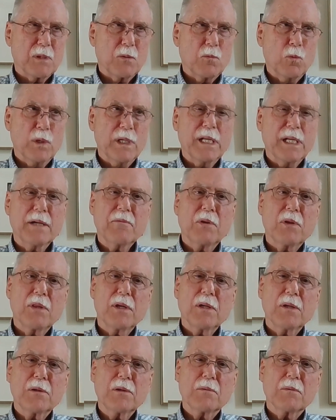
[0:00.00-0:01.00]
whenever
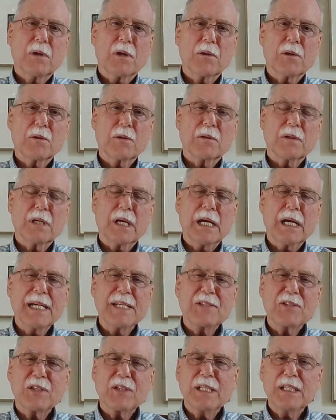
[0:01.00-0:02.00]
there are
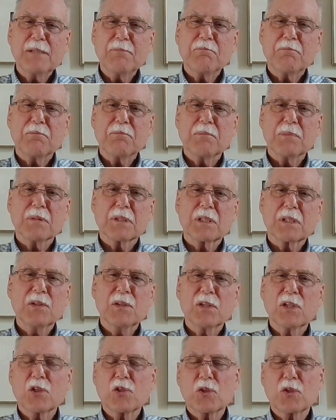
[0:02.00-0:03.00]
icy
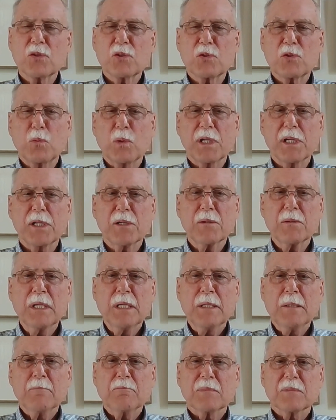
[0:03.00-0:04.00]
conditions where